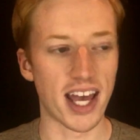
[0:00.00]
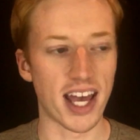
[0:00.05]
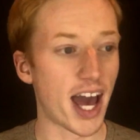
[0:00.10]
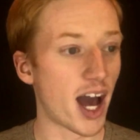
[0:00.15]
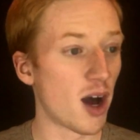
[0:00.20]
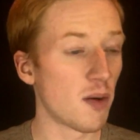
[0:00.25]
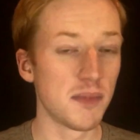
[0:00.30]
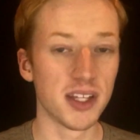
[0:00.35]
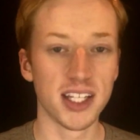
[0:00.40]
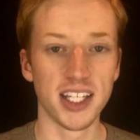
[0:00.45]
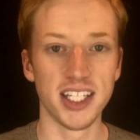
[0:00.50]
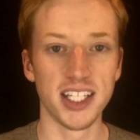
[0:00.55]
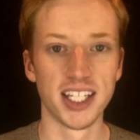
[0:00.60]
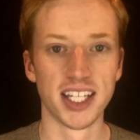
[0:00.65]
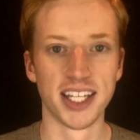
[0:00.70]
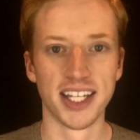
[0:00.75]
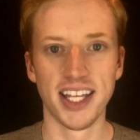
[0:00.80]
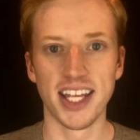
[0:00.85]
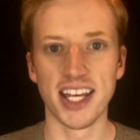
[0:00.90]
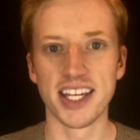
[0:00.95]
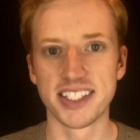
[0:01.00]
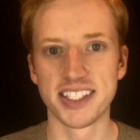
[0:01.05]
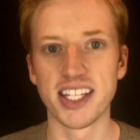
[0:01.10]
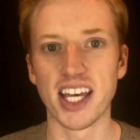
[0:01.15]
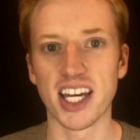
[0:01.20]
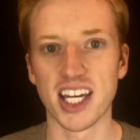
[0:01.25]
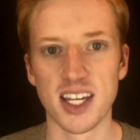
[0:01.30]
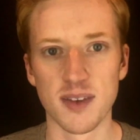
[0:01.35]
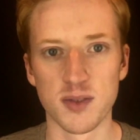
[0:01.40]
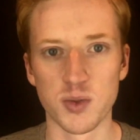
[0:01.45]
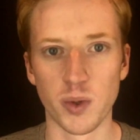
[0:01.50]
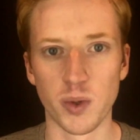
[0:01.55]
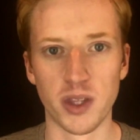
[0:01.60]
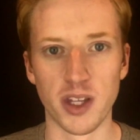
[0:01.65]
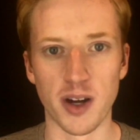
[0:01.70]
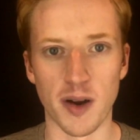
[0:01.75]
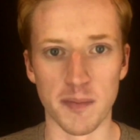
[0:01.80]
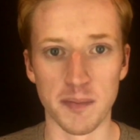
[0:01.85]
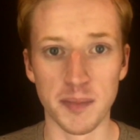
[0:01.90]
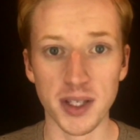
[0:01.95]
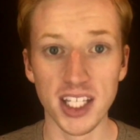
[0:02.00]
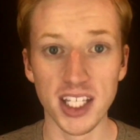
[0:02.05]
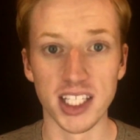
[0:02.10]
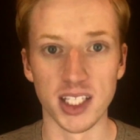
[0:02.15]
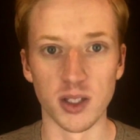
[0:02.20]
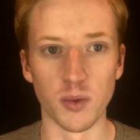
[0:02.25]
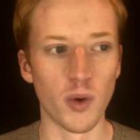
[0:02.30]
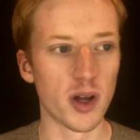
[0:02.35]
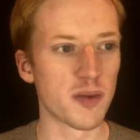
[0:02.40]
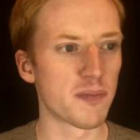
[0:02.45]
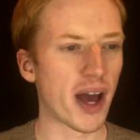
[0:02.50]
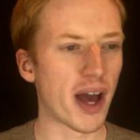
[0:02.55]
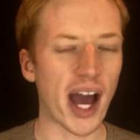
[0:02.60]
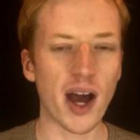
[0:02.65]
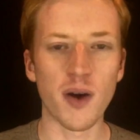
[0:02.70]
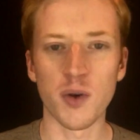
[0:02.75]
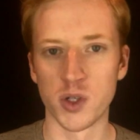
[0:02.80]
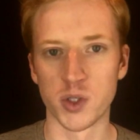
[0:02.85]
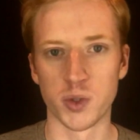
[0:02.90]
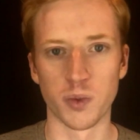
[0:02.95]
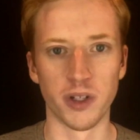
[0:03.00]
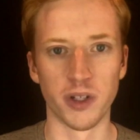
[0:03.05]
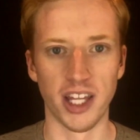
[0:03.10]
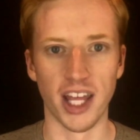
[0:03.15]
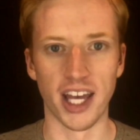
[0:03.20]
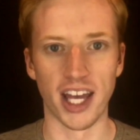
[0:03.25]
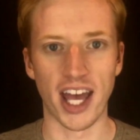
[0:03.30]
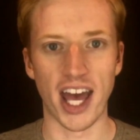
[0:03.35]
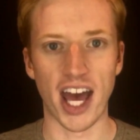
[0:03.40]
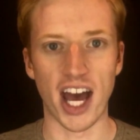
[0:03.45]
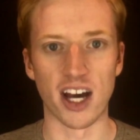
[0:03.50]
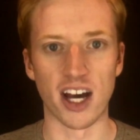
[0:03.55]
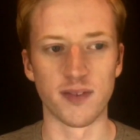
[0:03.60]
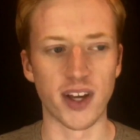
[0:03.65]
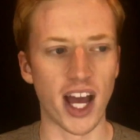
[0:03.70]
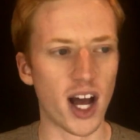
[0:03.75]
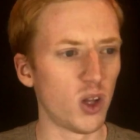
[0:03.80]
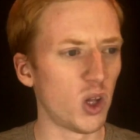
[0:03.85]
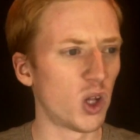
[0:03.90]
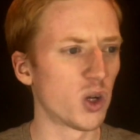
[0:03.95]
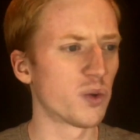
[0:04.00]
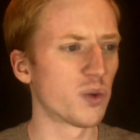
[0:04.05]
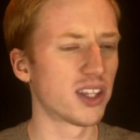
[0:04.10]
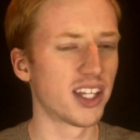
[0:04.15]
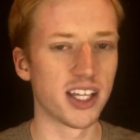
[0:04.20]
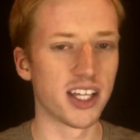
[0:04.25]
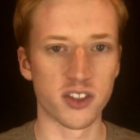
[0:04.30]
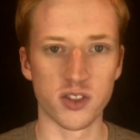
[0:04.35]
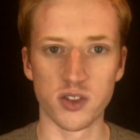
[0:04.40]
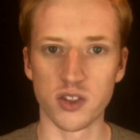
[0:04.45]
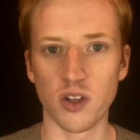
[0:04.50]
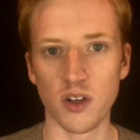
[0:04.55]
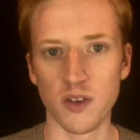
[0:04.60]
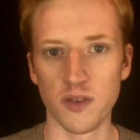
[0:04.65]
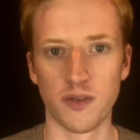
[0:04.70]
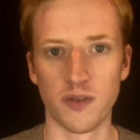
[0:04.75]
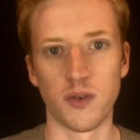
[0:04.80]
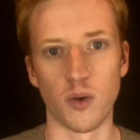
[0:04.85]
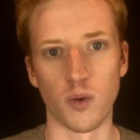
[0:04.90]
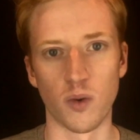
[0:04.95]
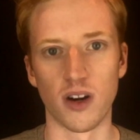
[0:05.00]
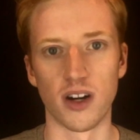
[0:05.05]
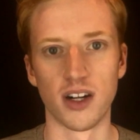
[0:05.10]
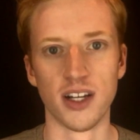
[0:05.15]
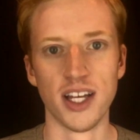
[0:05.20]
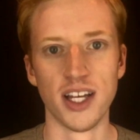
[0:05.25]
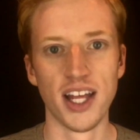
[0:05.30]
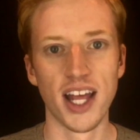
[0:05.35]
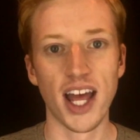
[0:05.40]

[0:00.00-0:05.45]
How many executives would there be? What powers would they have? How long would they serve for?